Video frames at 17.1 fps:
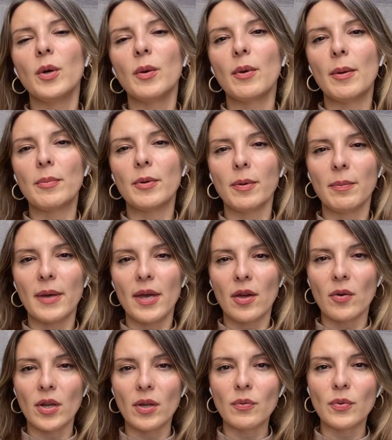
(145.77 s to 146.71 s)
We were
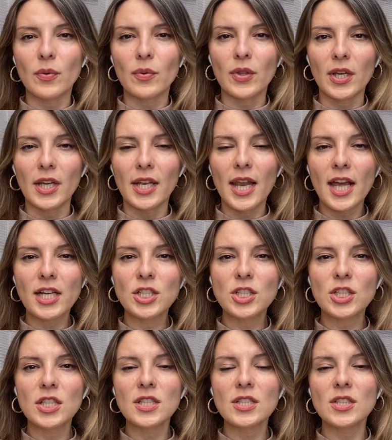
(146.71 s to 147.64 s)
preparing for the
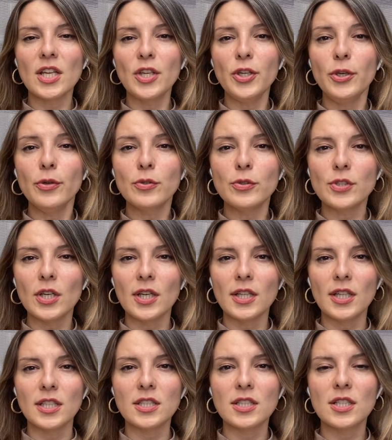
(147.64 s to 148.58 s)
elections and
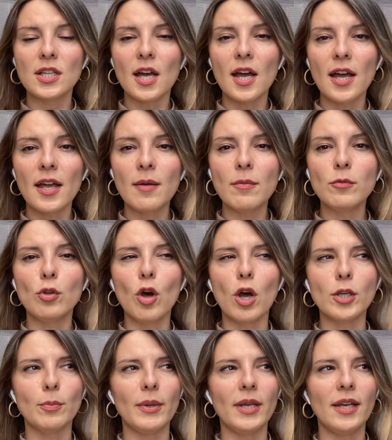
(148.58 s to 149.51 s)
using this time,
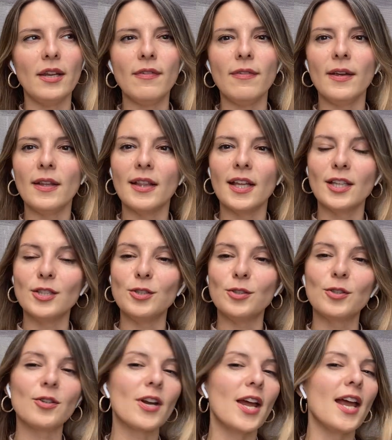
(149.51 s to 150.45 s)
not believing that
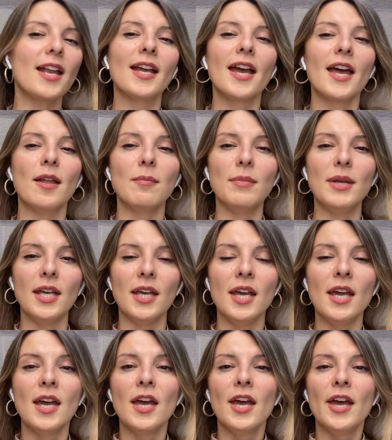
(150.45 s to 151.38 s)
Ukraine can be